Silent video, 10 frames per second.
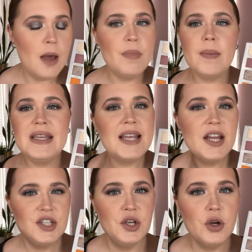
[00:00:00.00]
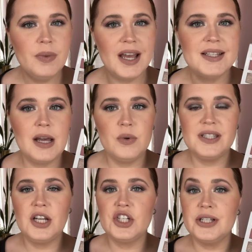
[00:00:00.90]
Maybe day two, because that was
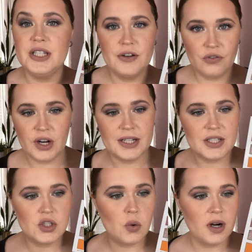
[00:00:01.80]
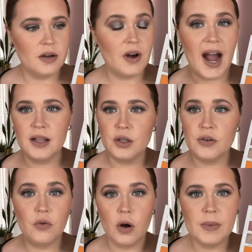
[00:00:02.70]
such a different sort of eye look
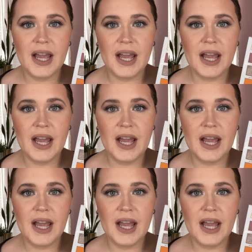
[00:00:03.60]
for me.